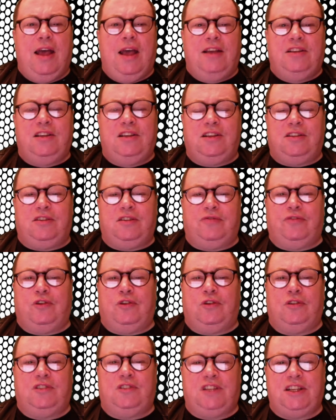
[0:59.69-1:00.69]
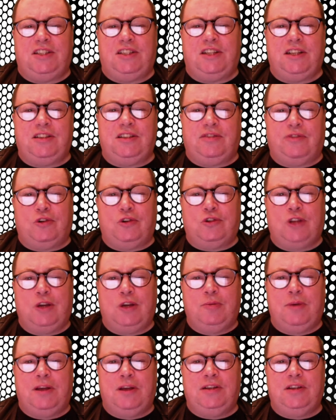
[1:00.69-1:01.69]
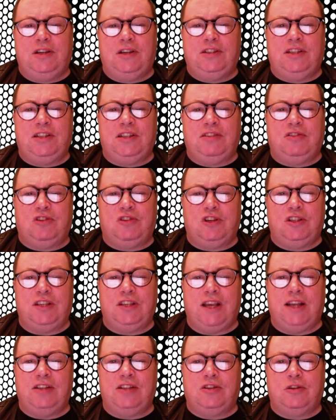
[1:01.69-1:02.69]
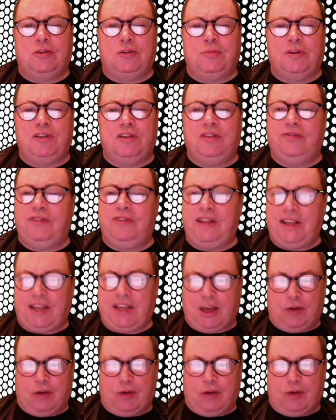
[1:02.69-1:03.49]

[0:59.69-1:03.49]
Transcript: 16th of October 1938 saw the birth of Nico.